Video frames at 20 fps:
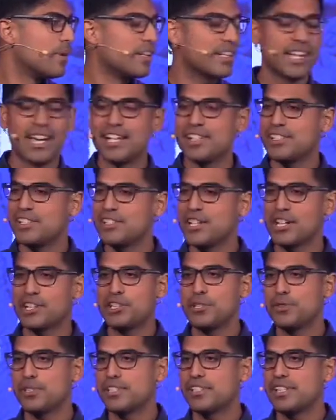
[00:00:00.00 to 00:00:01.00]
Come on, guys. He's
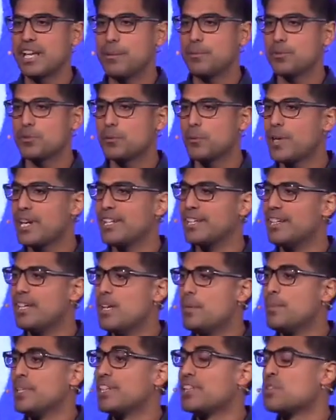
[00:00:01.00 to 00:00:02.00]
talking to his disciples. Wait,
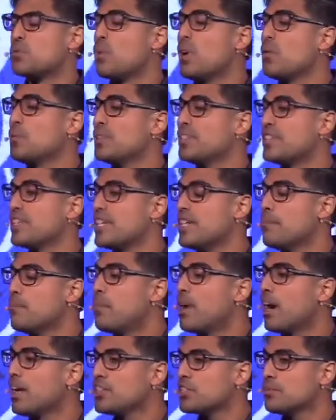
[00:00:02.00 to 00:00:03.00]
because what was
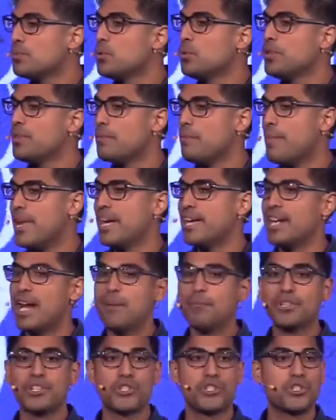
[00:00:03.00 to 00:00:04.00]
impossible with man,
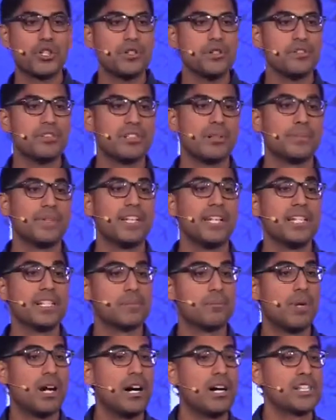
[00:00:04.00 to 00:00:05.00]
I'm going to show you something.
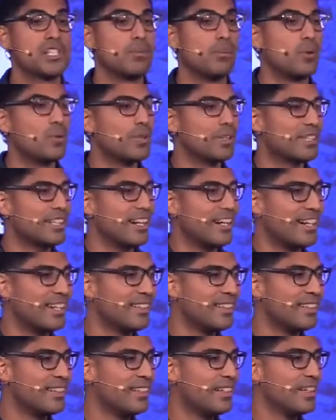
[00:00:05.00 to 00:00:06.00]
It's possible with
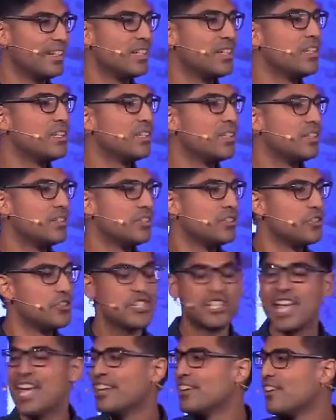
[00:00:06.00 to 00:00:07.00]
God.
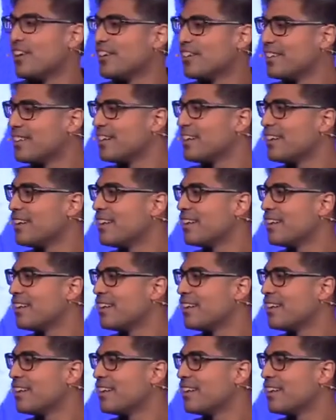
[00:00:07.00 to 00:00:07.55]
So just hang on.